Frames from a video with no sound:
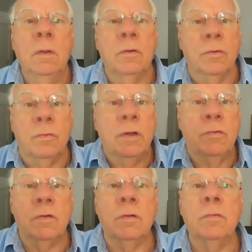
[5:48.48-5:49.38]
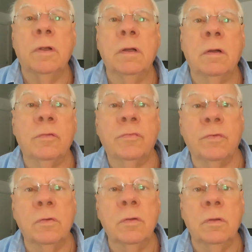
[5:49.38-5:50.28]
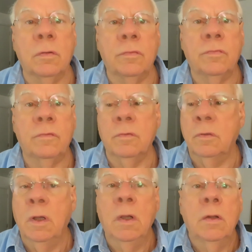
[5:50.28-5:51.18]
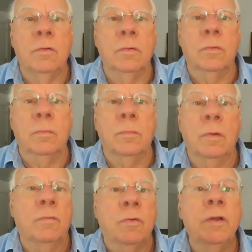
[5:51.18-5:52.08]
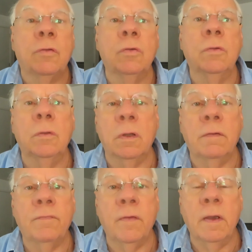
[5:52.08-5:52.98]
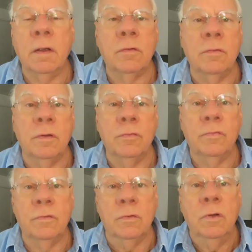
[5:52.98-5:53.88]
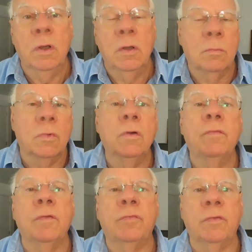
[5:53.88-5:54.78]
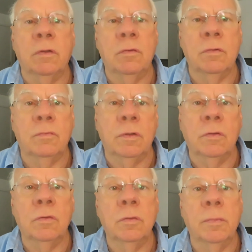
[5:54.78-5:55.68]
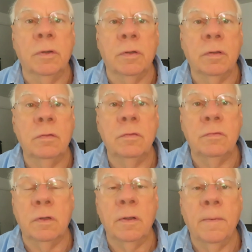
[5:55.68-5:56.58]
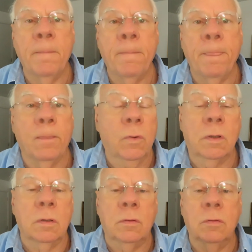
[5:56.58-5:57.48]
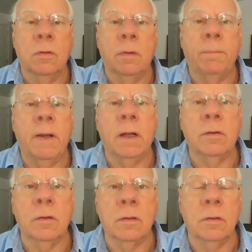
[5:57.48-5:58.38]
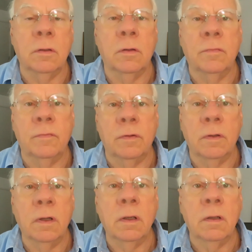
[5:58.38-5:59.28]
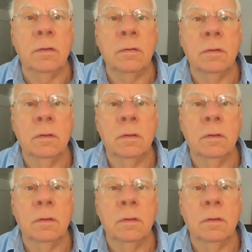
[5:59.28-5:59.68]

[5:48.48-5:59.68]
to regenerate our soils, to retool our factories, to move us into renewable energy. We can do it practically overnight.